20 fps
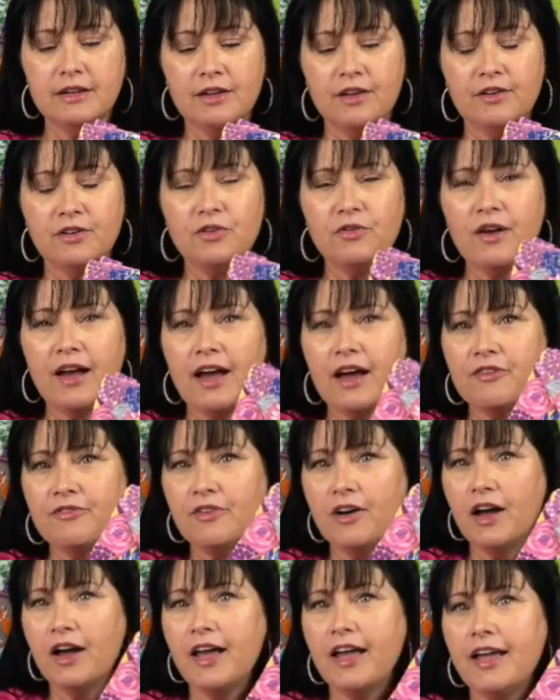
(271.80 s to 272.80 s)
you have
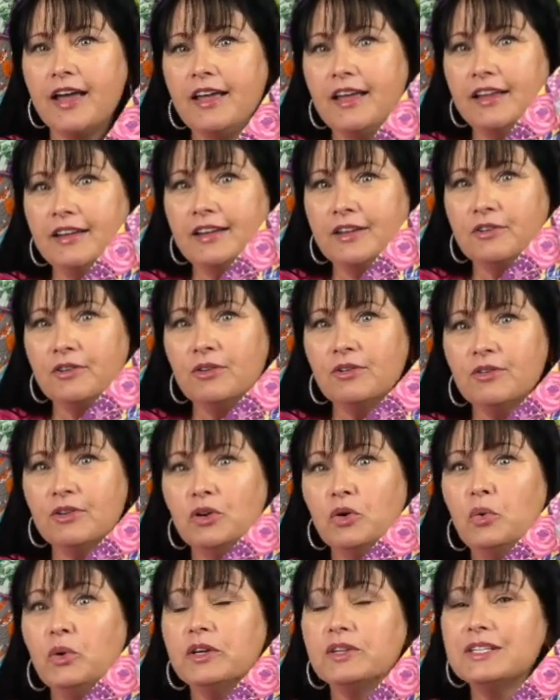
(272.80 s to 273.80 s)
a little
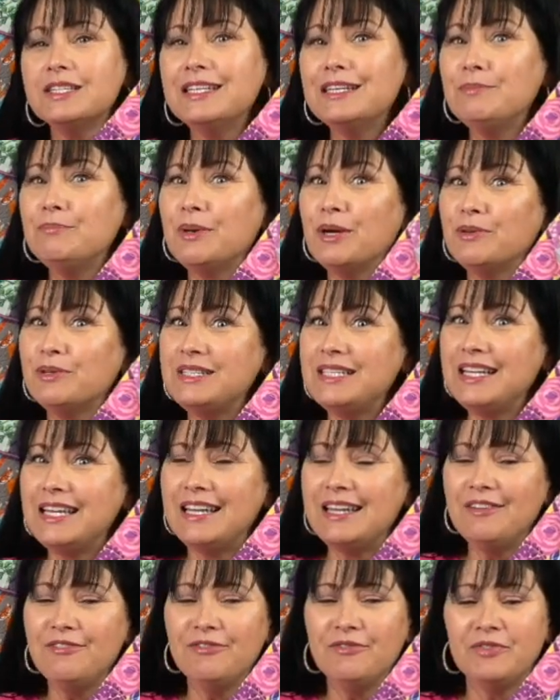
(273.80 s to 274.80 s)
quilted
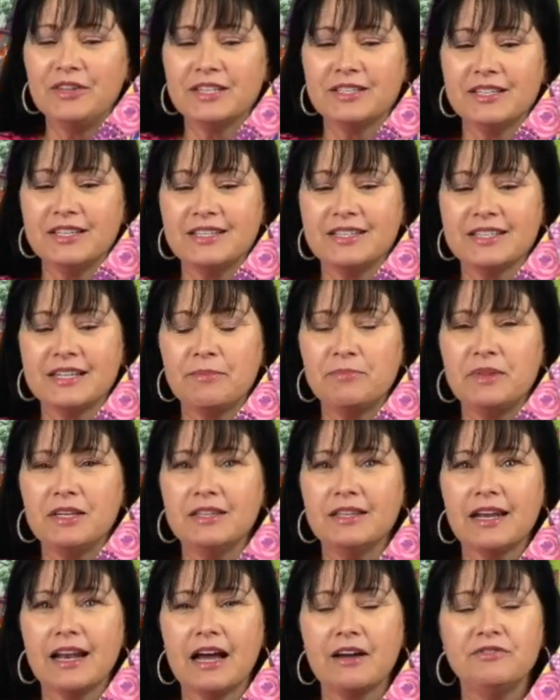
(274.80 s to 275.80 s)
motif. This is something
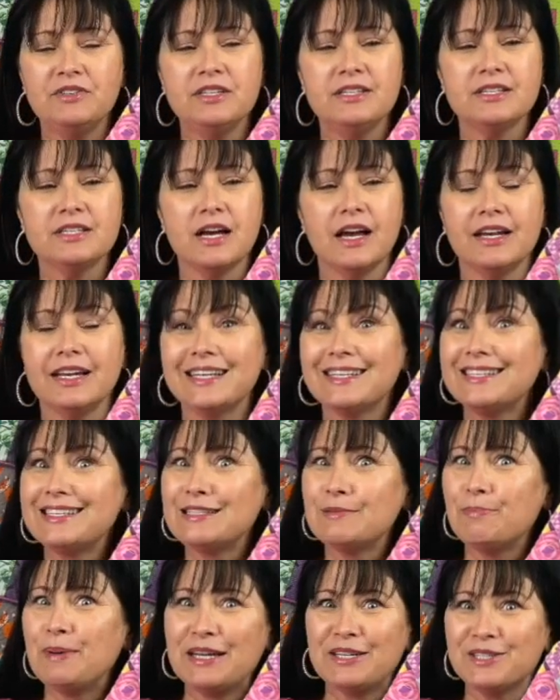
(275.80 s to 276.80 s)
that I've designed
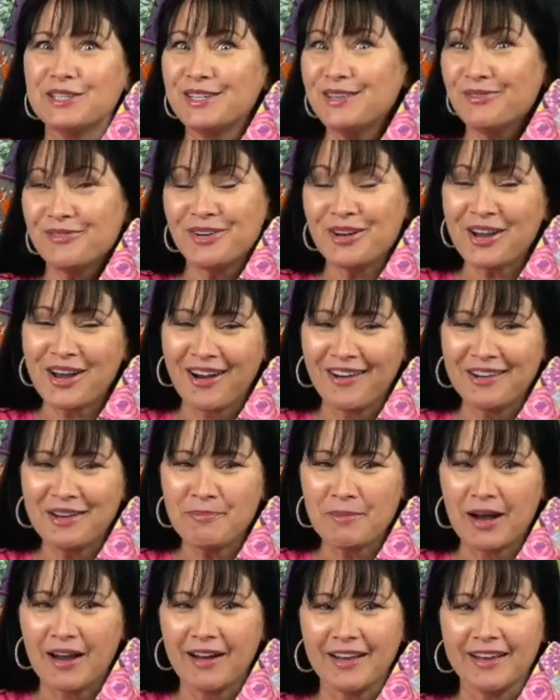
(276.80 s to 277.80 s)
especially for y'all in
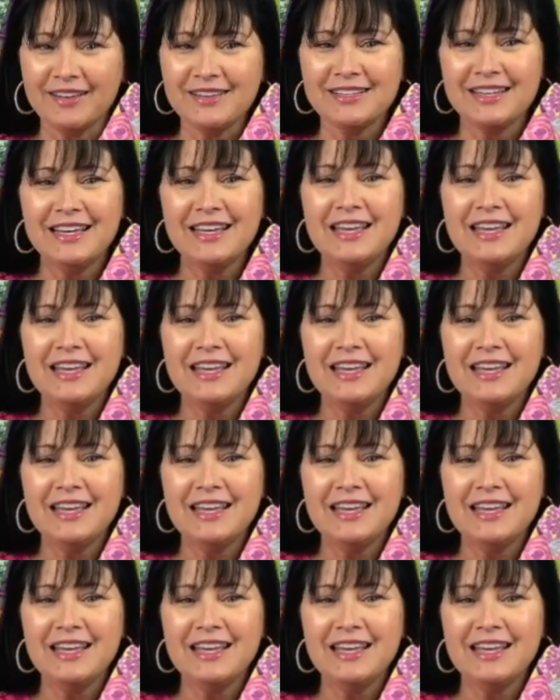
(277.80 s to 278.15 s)
mind.